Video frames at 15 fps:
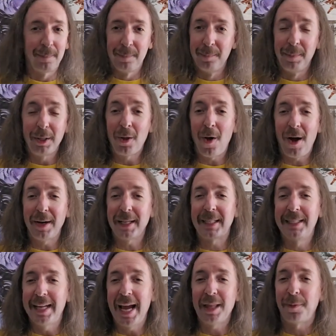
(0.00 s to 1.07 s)

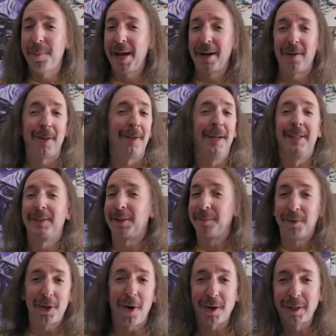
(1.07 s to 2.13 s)
melodic death metal, some
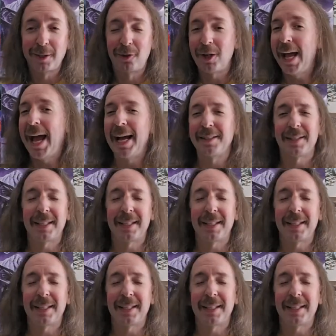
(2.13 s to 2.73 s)
dark jazz.